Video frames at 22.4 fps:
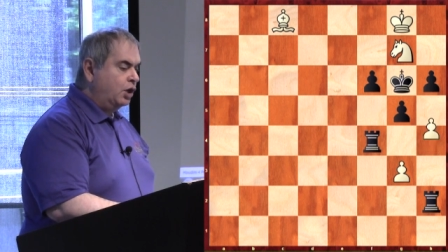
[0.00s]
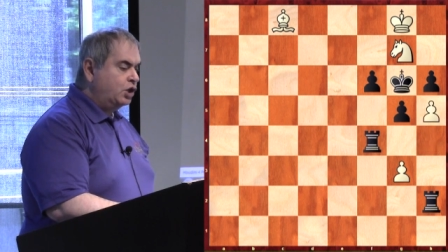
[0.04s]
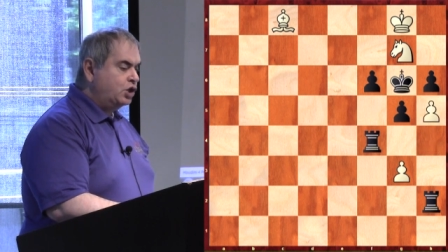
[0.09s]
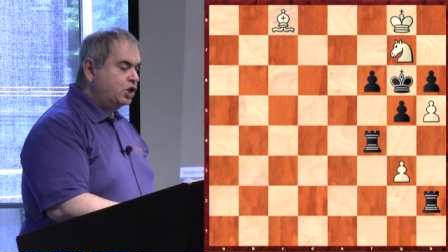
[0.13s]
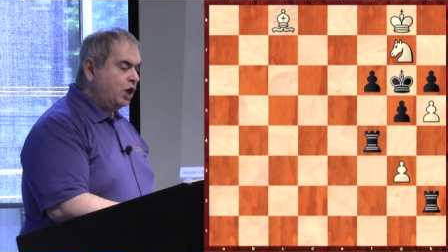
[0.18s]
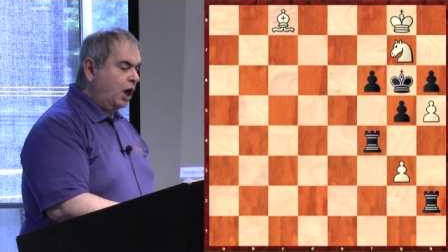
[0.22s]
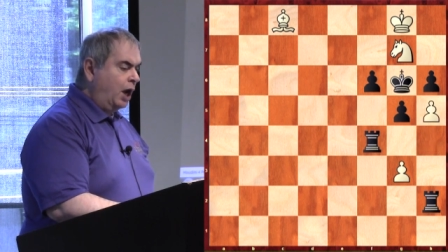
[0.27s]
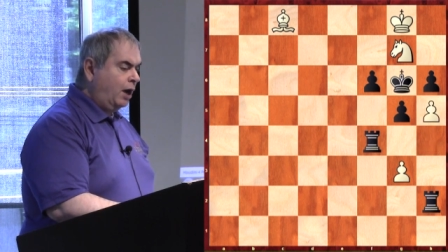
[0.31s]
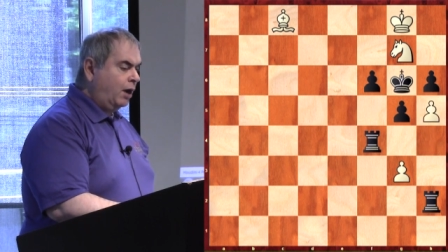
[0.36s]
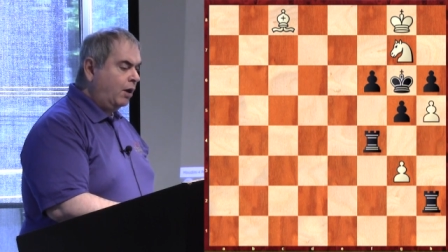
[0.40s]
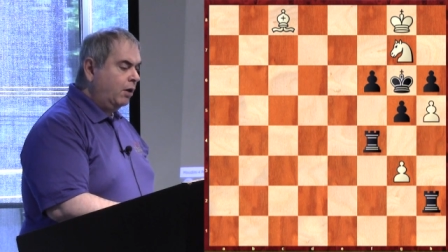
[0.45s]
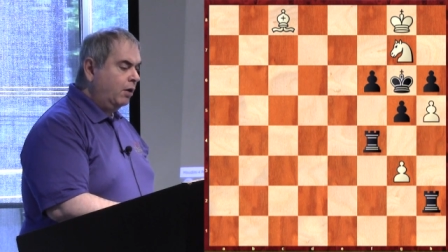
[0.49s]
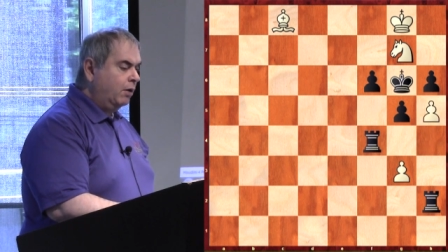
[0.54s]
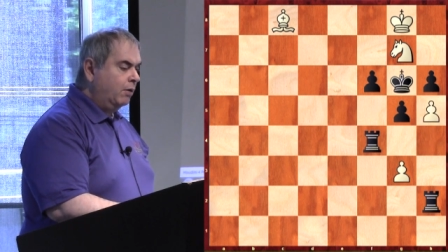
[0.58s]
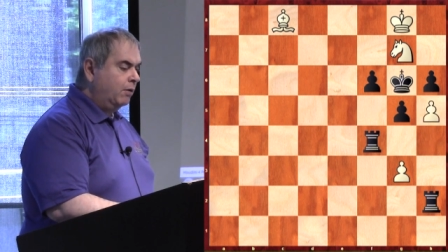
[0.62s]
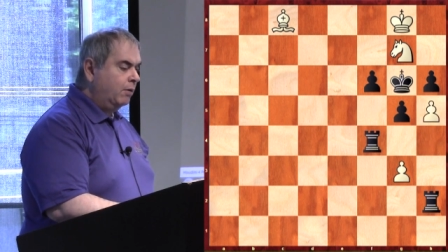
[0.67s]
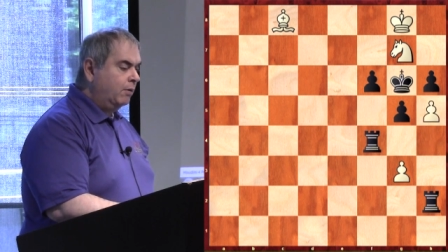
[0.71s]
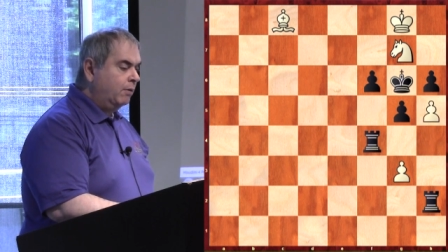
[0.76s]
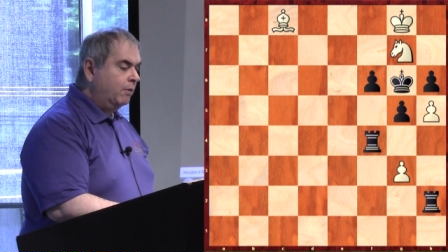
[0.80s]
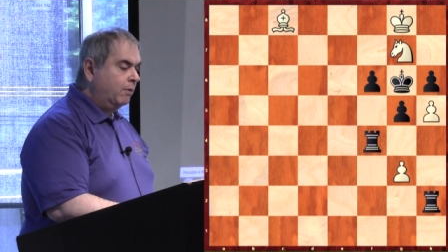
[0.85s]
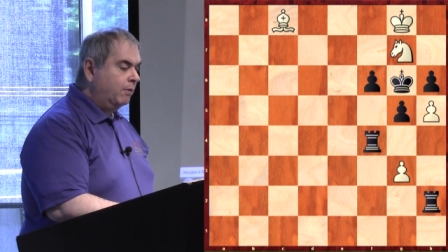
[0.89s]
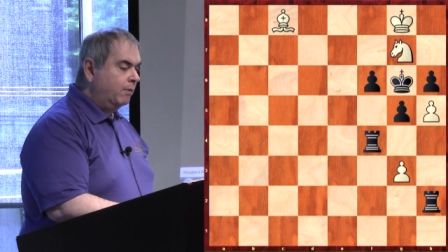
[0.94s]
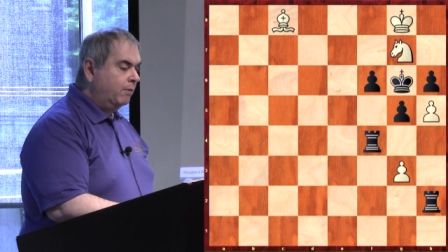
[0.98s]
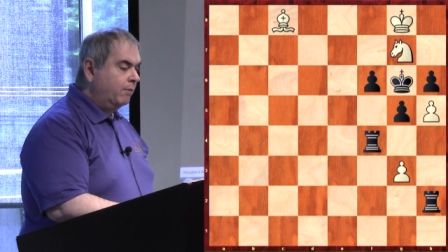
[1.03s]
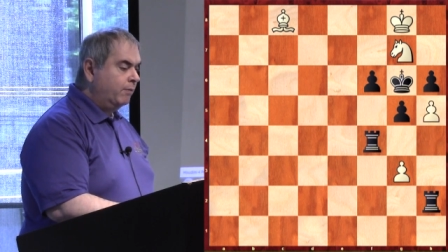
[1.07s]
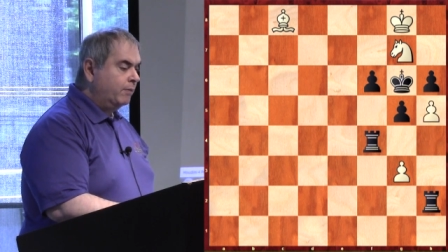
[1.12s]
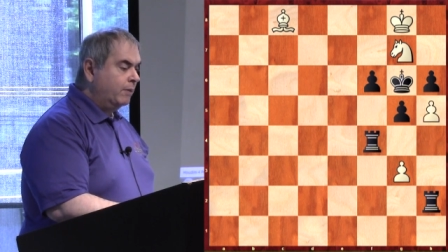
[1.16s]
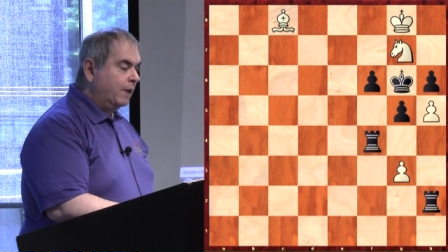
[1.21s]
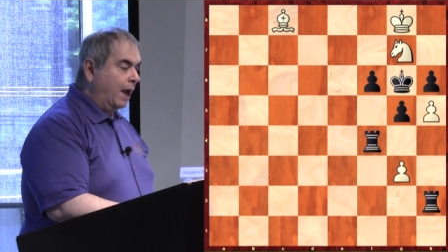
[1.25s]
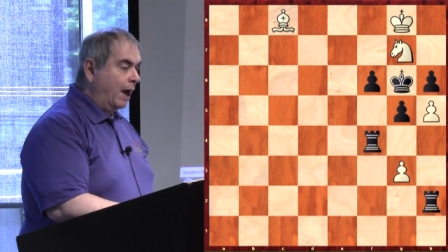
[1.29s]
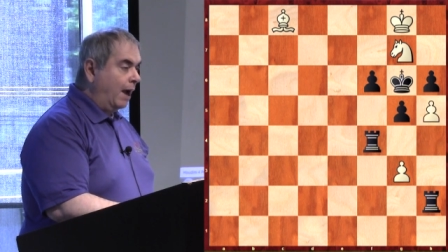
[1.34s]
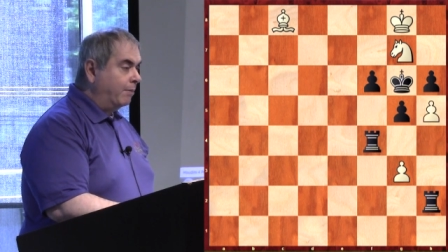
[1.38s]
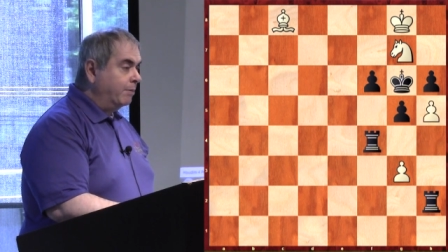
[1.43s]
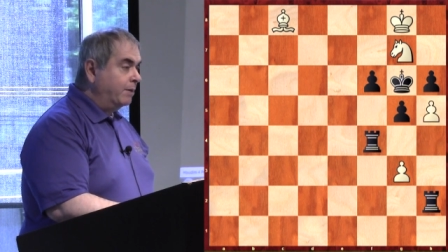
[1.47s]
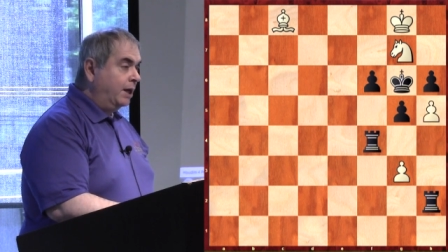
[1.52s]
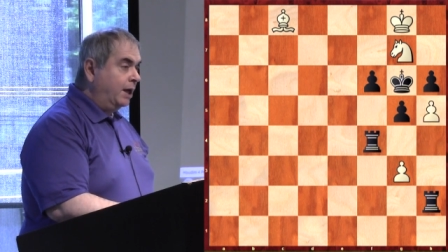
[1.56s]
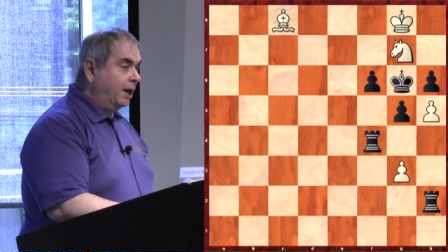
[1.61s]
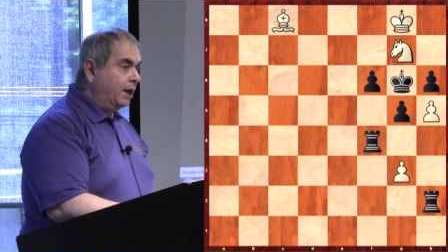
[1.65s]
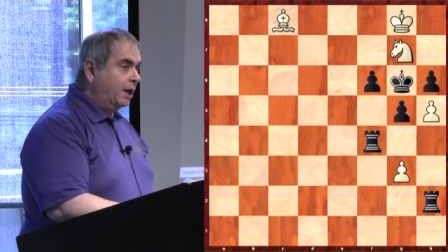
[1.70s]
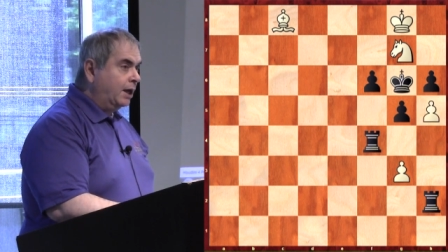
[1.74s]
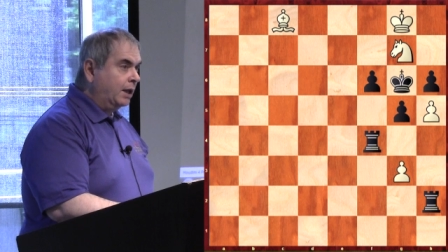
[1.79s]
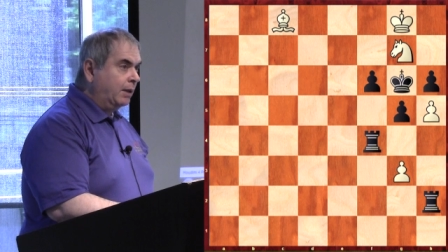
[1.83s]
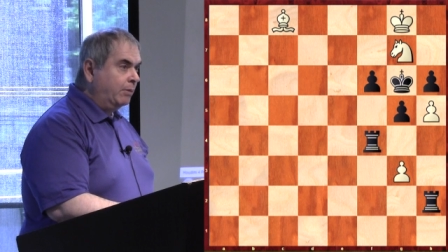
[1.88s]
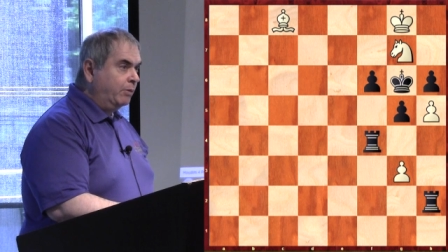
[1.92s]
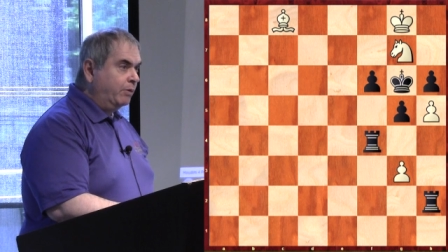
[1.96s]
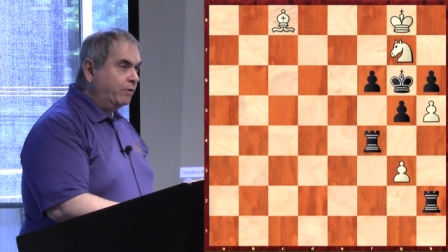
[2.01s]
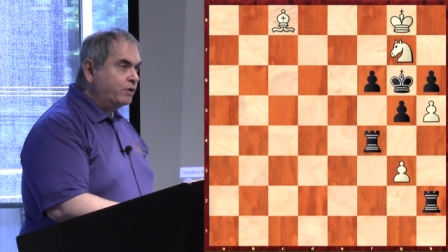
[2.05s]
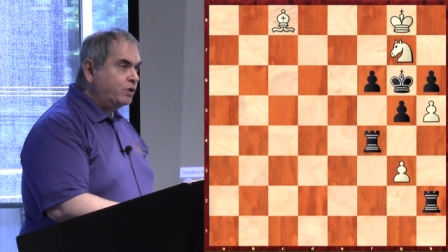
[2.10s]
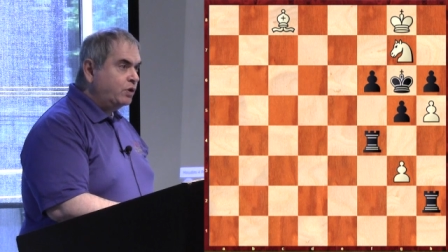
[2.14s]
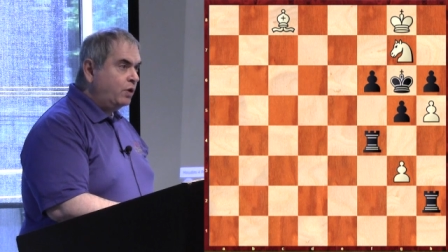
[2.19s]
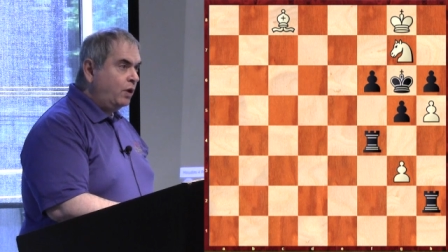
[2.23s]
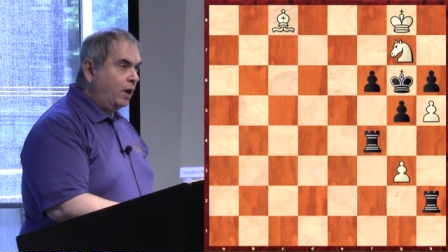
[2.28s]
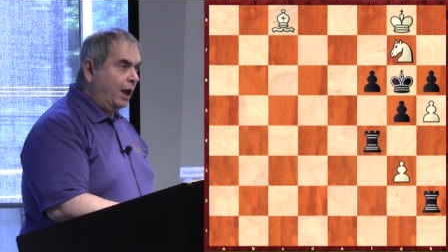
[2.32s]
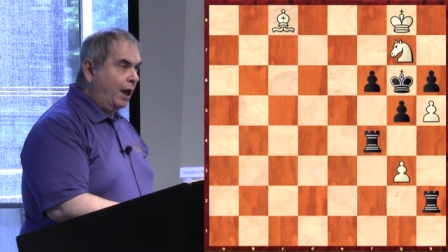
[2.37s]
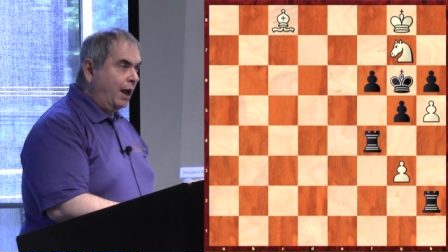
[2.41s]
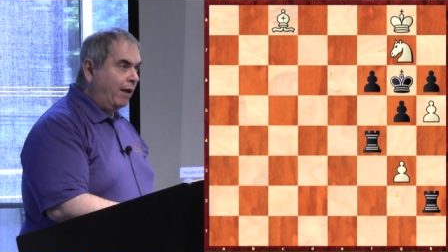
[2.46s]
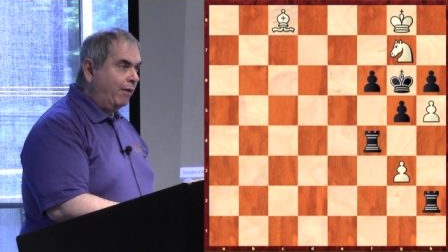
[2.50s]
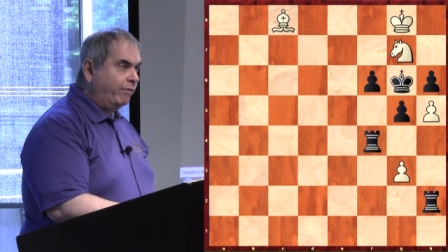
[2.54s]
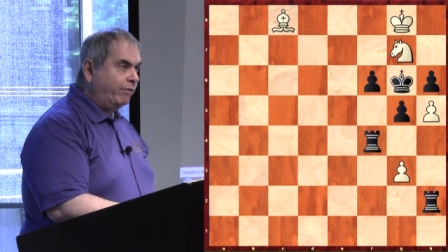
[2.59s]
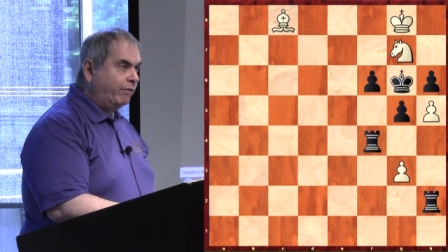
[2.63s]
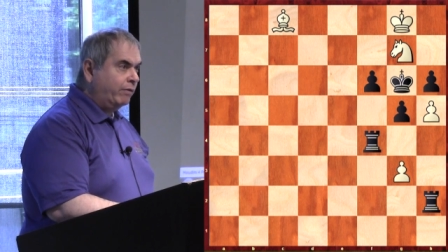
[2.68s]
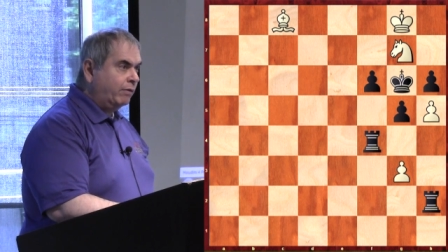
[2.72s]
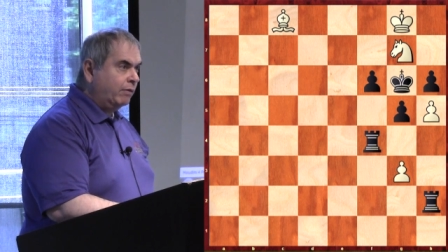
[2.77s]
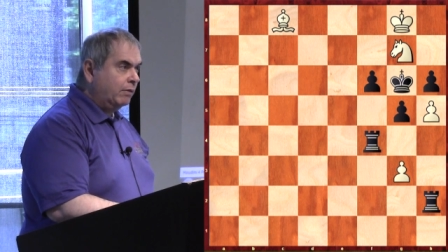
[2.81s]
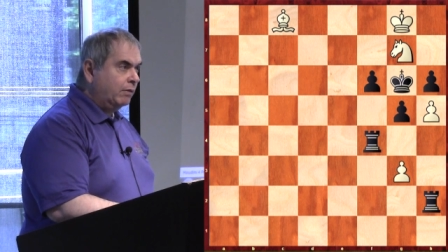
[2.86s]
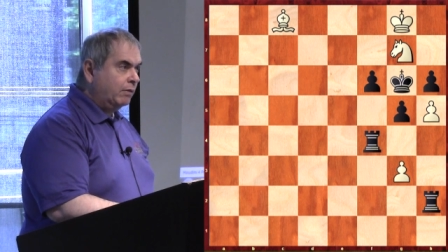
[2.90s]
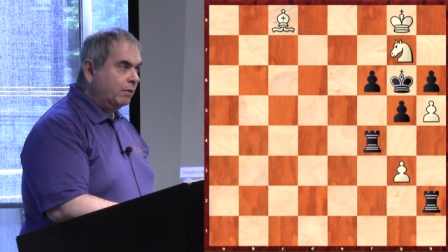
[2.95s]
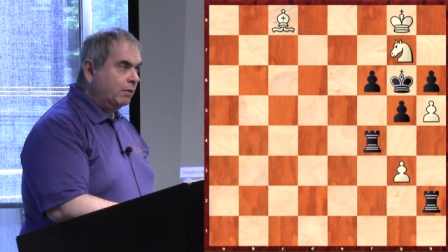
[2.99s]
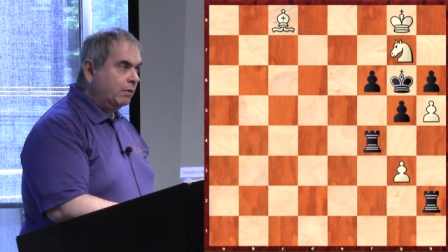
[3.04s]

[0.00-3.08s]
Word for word: Check. How many legal moves do you have?